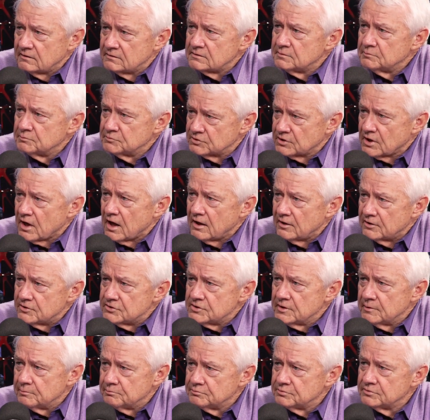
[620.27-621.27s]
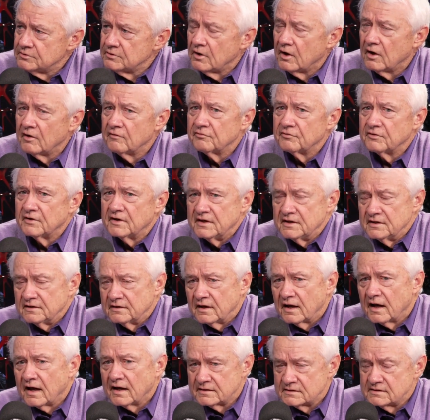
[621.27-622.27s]
some scholarships offered.
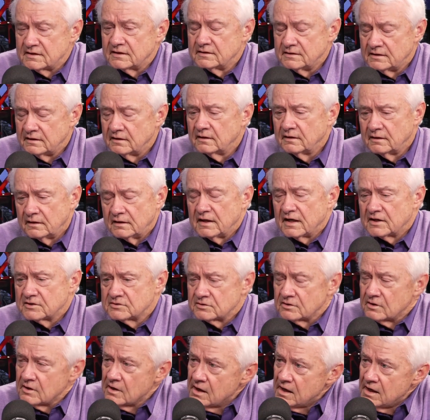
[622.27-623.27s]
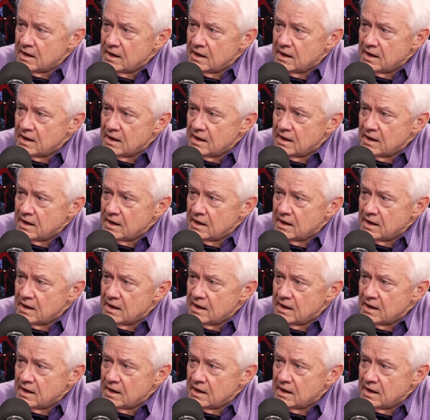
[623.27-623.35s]
I said, yes, sir.